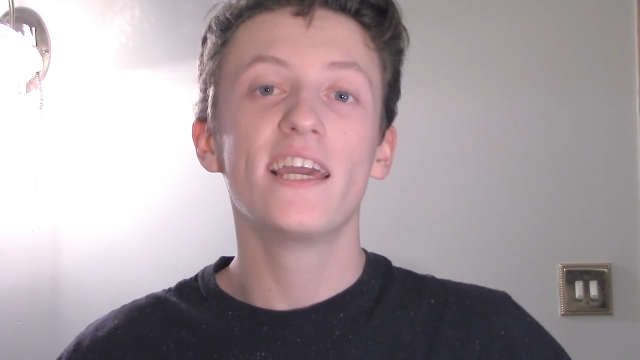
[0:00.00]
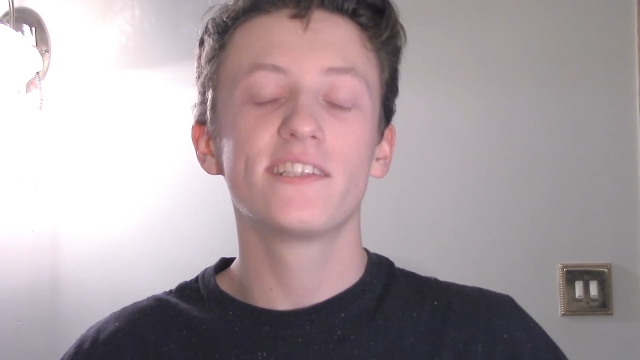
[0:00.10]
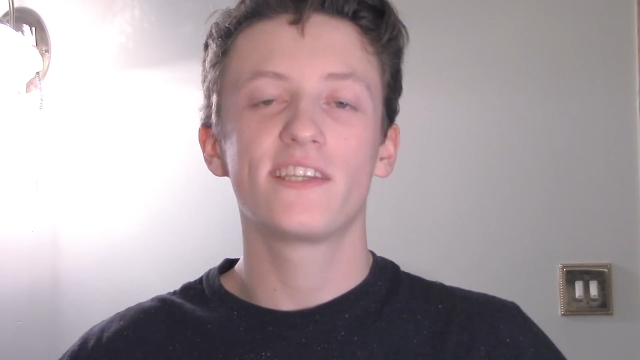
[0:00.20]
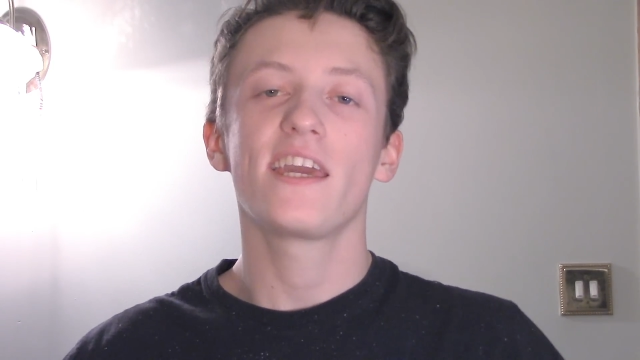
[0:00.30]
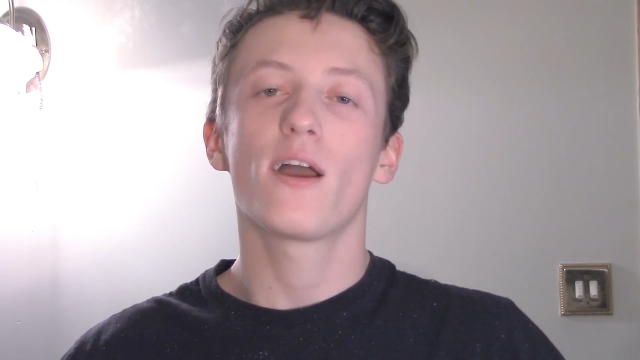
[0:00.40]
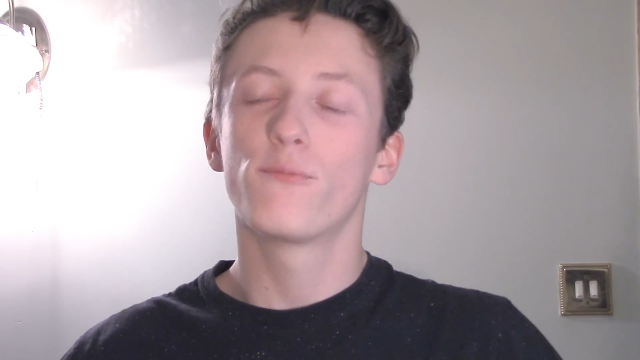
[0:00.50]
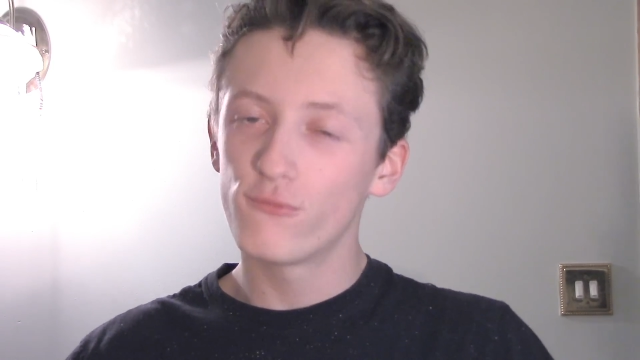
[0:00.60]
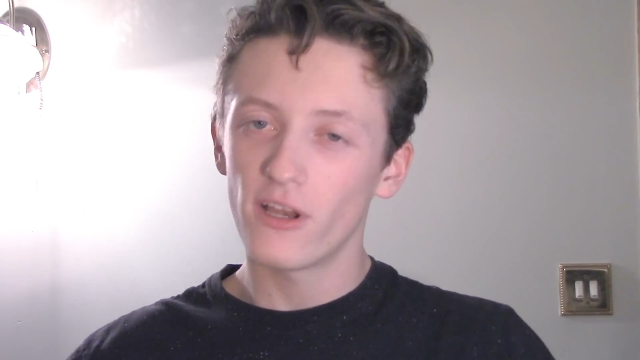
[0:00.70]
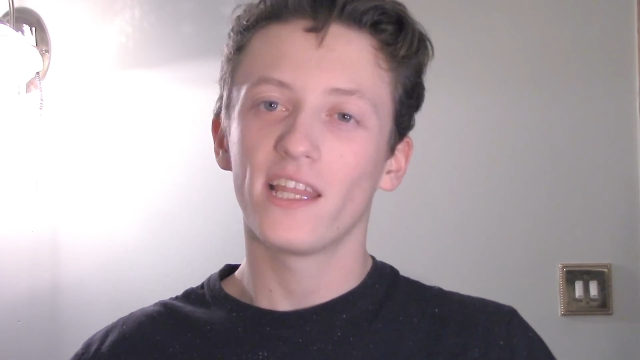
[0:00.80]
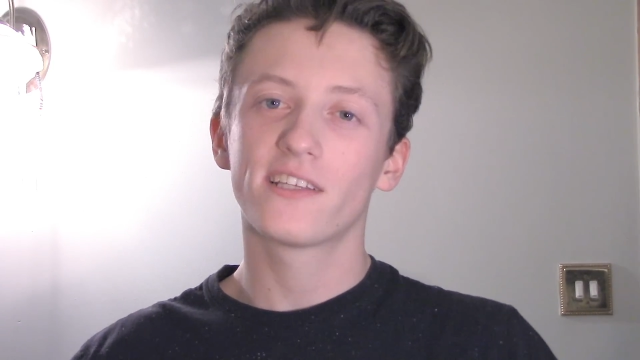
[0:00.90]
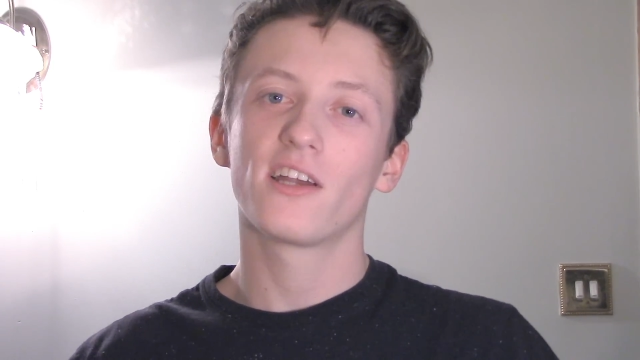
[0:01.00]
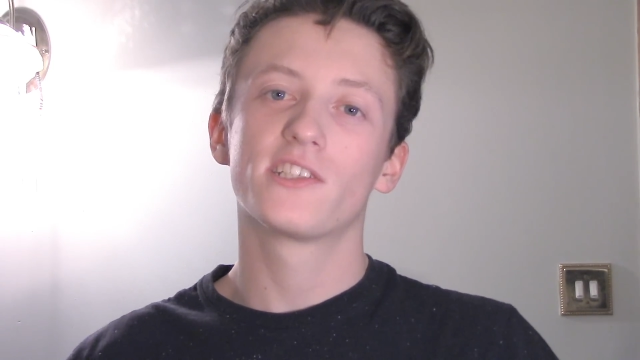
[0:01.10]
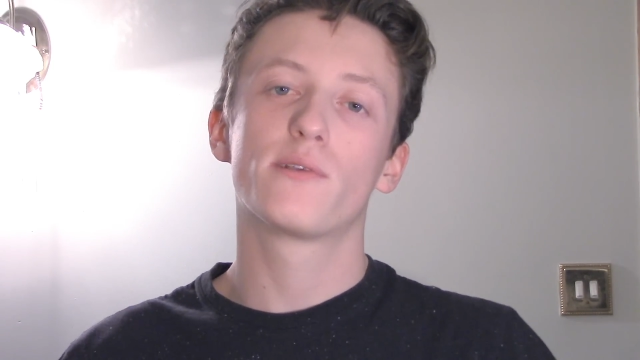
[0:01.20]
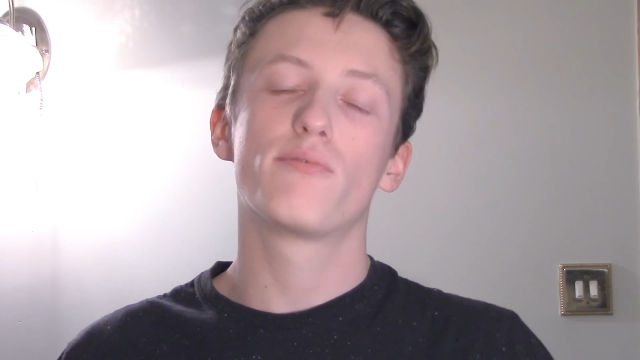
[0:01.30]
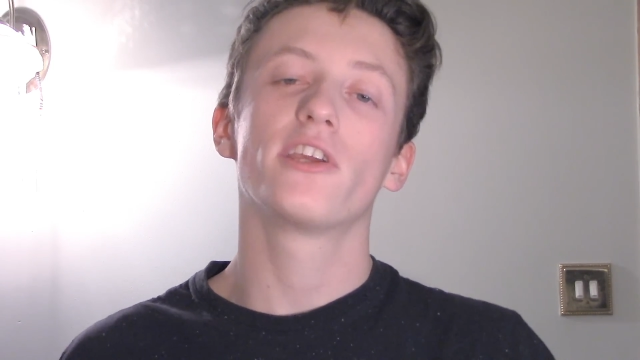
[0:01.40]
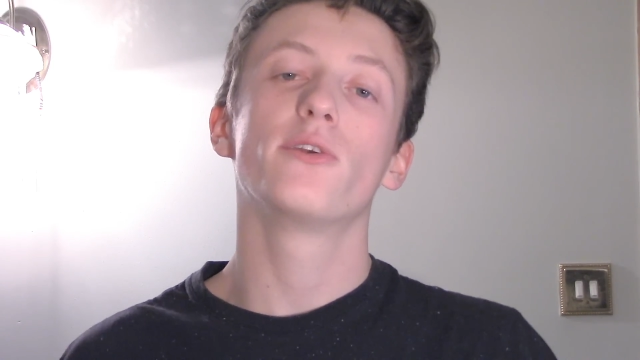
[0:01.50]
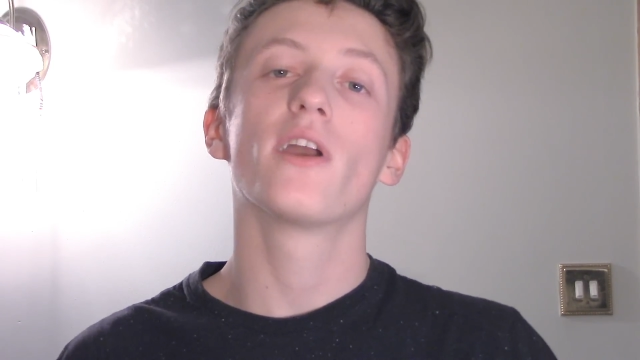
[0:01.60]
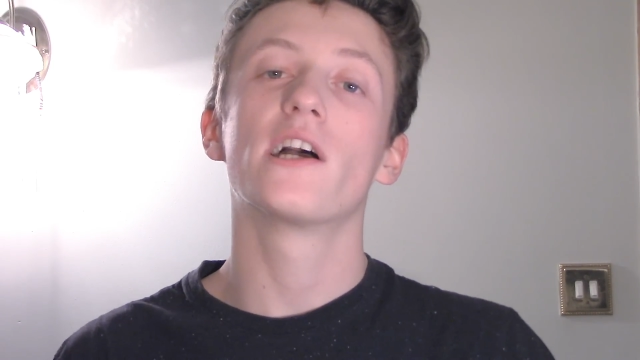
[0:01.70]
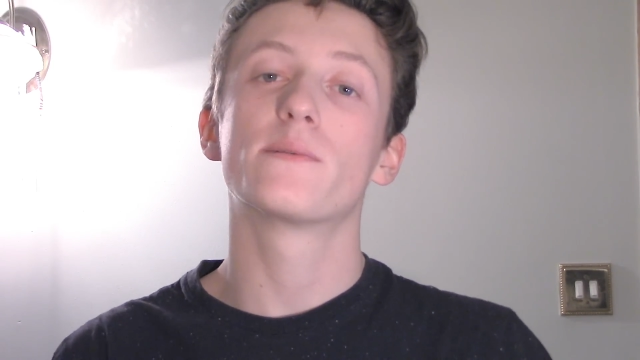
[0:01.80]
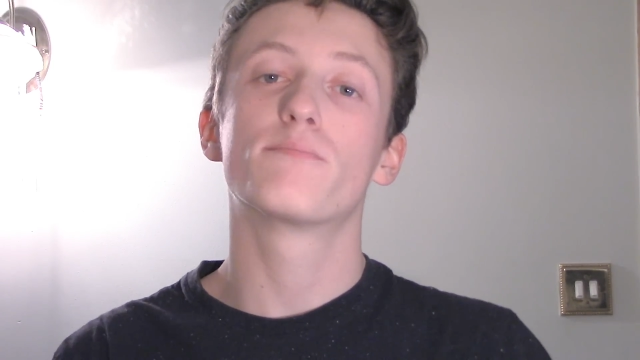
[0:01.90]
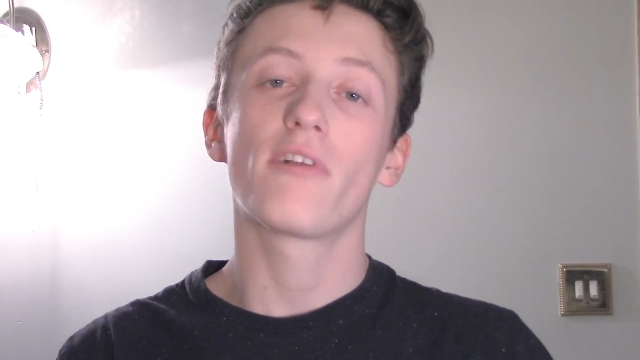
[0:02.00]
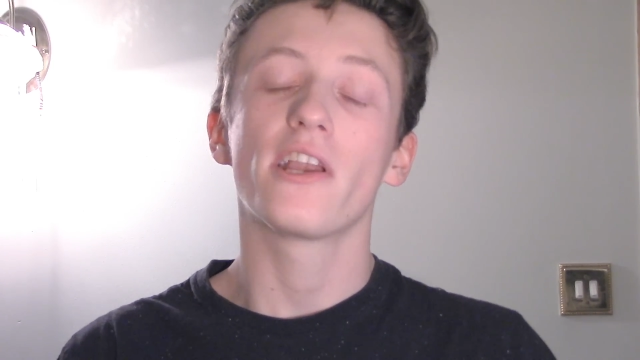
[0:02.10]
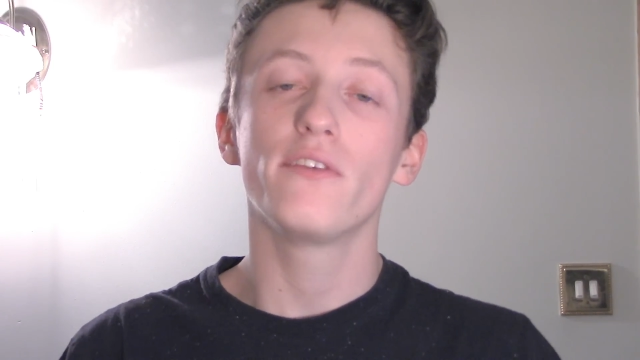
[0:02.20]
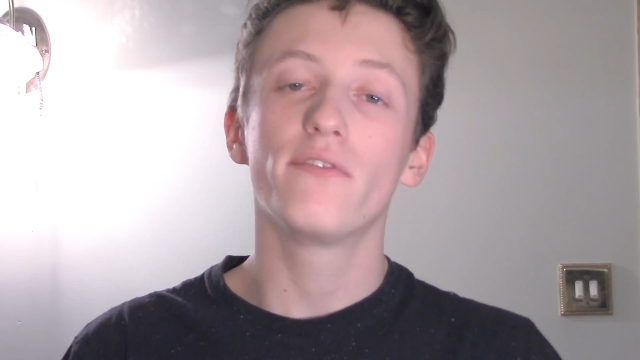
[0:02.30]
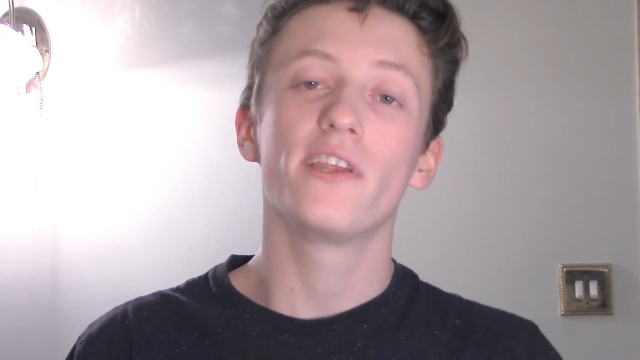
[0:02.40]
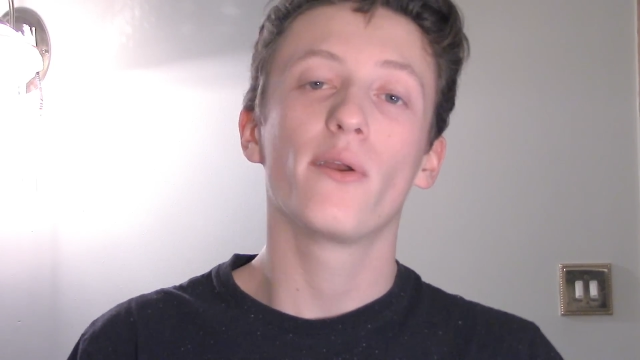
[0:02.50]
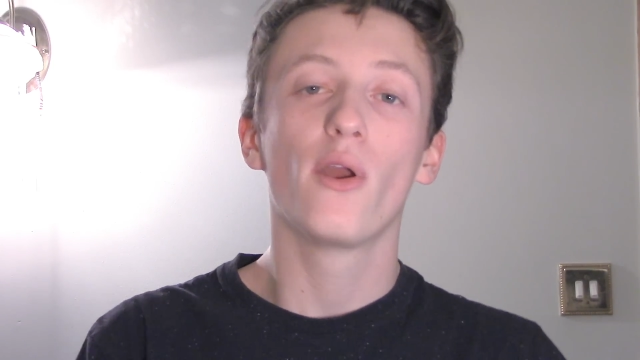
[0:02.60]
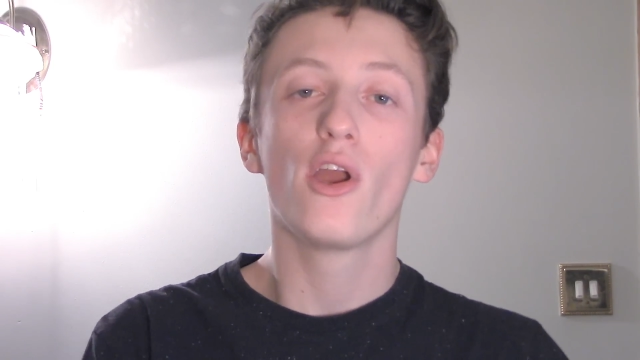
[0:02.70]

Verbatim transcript: Today I'm really excited to bring you guys a brand new video